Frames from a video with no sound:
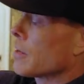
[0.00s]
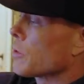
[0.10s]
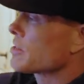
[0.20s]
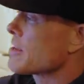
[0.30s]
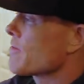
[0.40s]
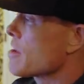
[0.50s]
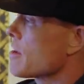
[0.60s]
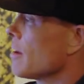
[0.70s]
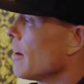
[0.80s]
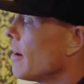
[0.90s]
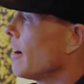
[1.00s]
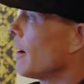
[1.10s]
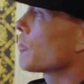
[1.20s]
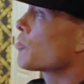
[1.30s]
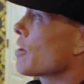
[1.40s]
you know, TV,
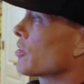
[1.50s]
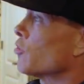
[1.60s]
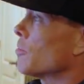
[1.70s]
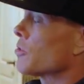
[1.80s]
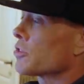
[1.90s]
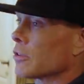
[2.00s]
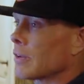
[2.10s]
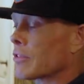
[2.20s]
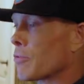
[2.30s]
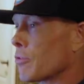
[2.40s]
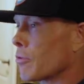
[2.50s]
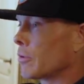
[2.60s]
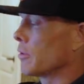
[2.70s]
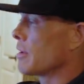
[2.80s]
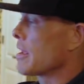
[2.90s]
um, the Transformers look like they're in their own little